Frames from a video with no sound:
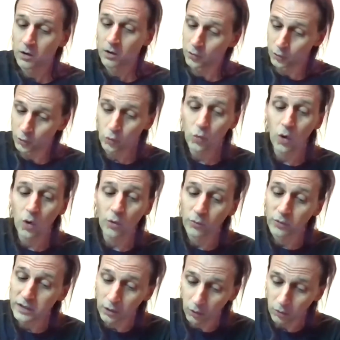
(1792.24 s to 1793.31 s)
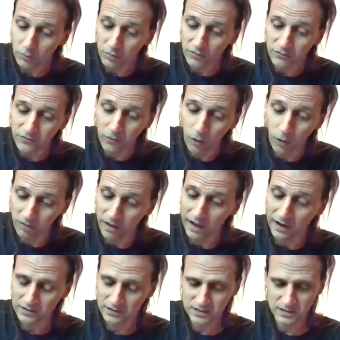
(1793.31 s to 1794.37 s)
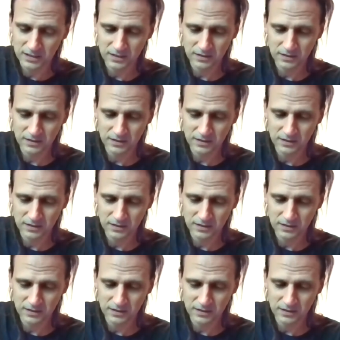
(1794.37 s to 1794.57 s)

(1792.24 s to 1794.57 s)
You were real before that.